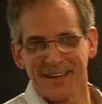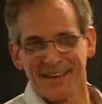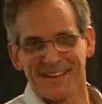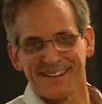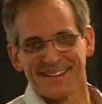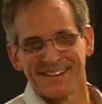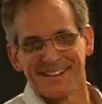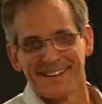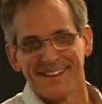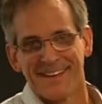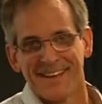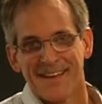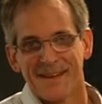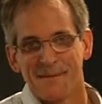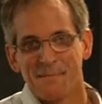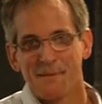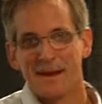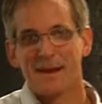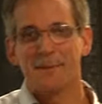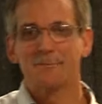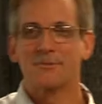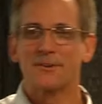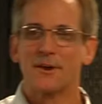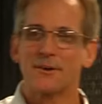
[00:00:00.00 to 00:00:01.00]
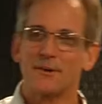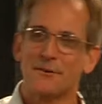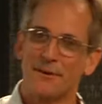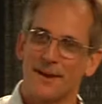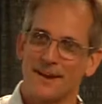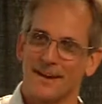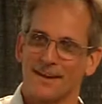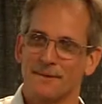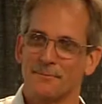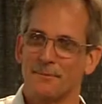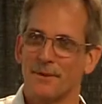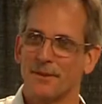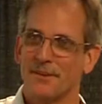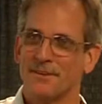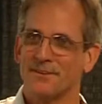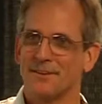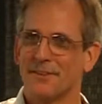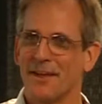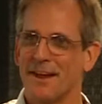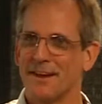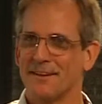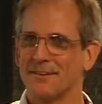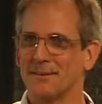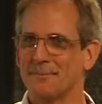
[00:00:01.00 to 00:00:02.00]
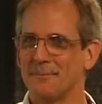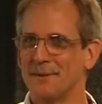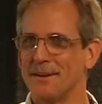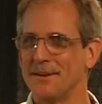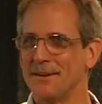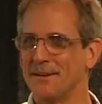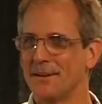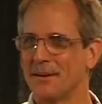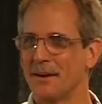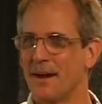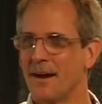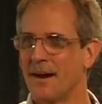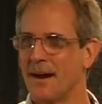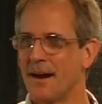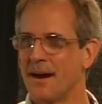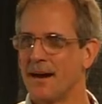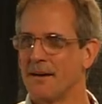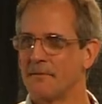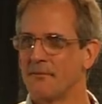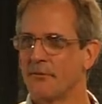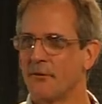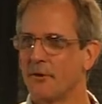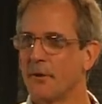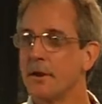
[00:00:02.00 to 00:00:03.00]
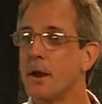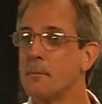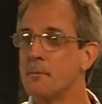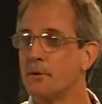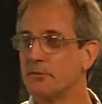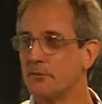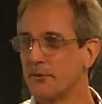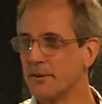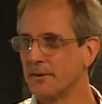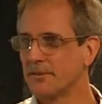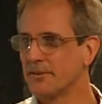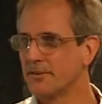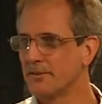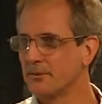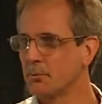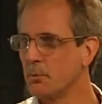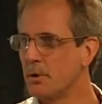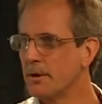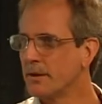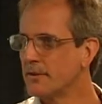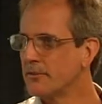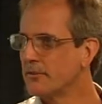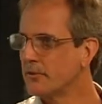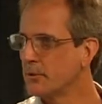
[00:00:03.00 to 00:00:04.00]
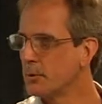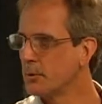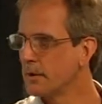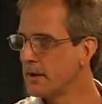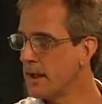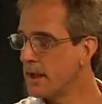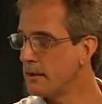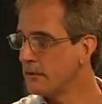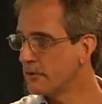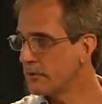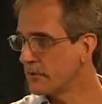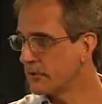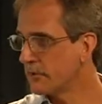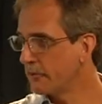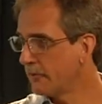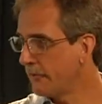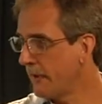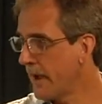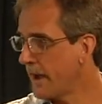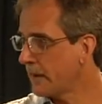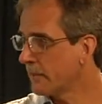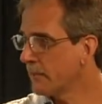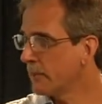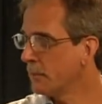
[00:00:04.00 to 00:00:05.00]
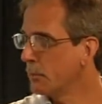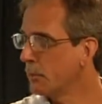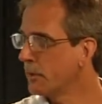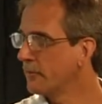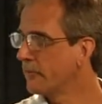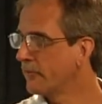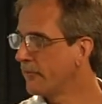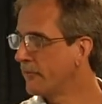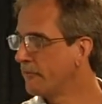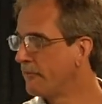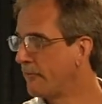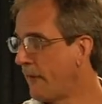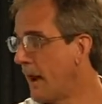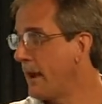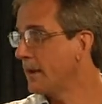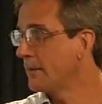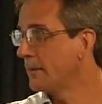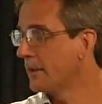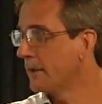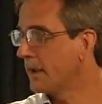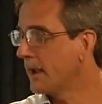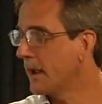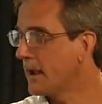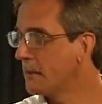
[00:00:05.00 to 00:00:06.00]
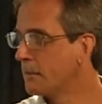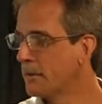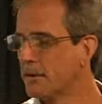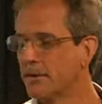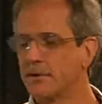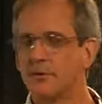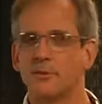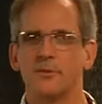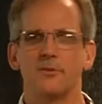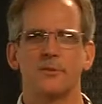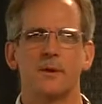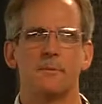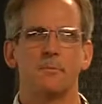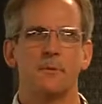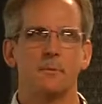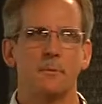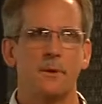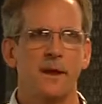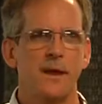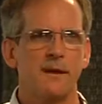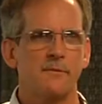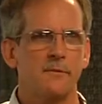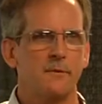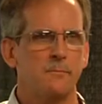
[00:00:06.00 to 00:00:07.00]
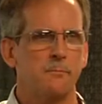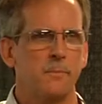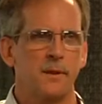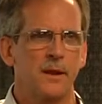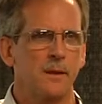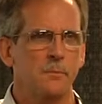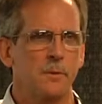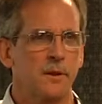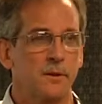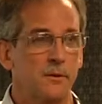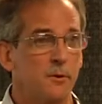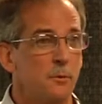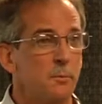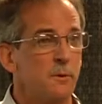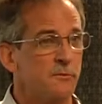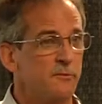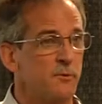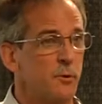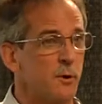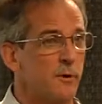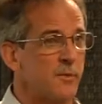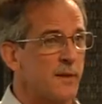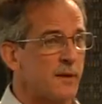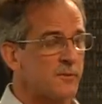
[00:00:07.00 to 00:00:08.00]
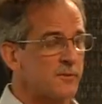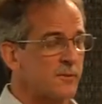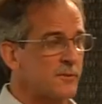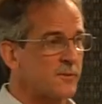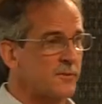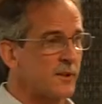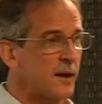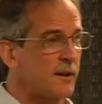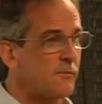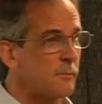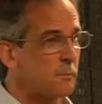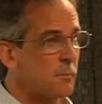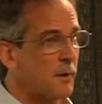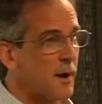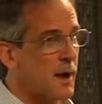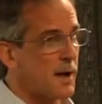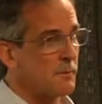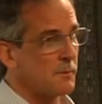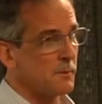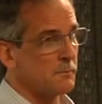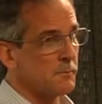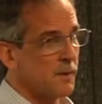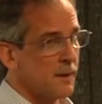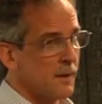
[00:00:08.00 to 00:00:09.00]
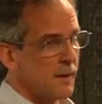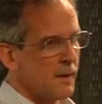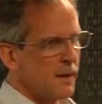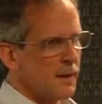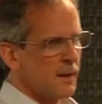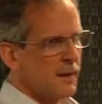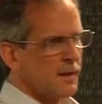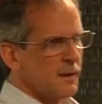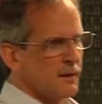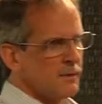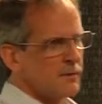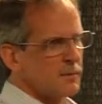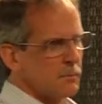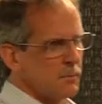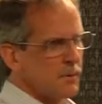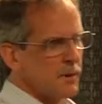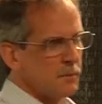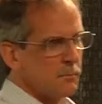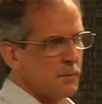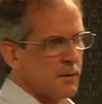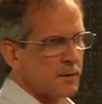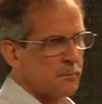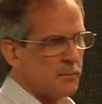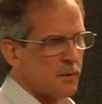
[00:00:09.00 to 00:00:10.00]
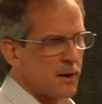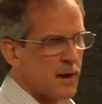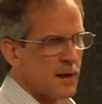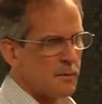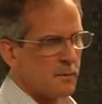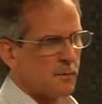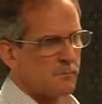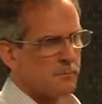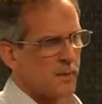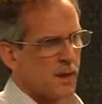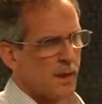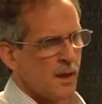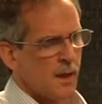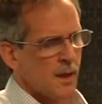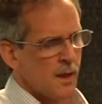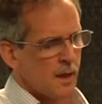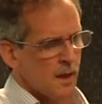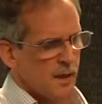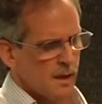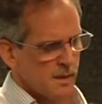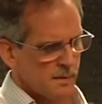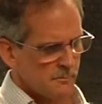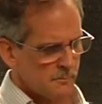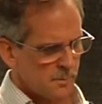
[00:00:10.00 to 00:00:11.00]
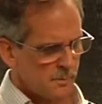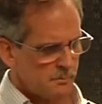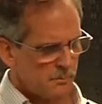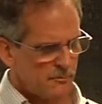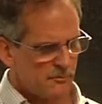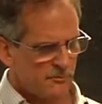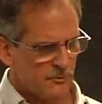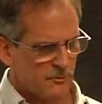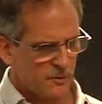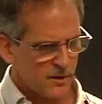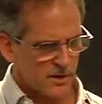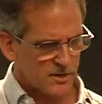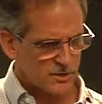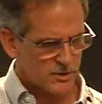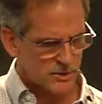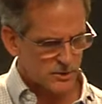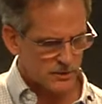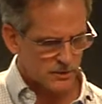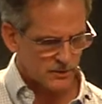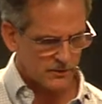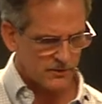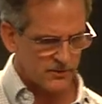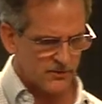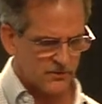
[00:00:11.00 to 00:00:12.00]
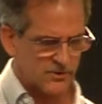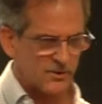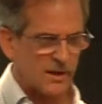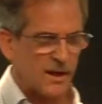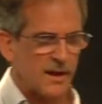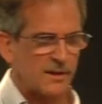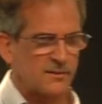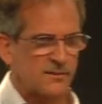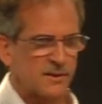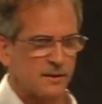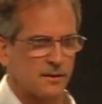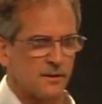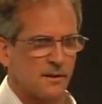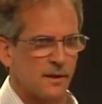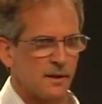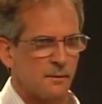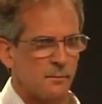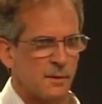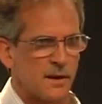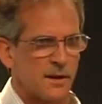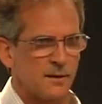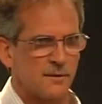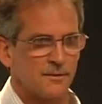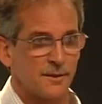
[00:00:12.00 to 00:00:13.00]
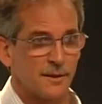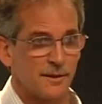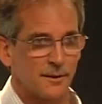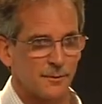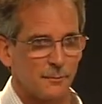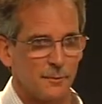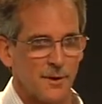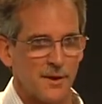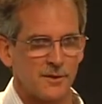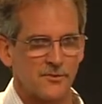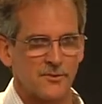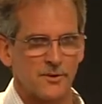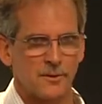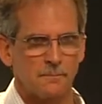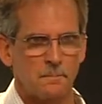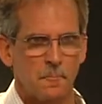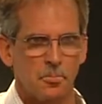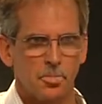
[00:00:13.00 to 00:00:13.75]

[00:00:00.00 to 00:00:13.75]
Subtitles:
that. My name's Doug Gray, and I'm really delighted to be here for a number of reasons. One is to announce the fact that we're finally able to do something we haven't been able to do before, and that's to solve a problem. It's a pretty big problem. But before I show you these slides, I want to take a risk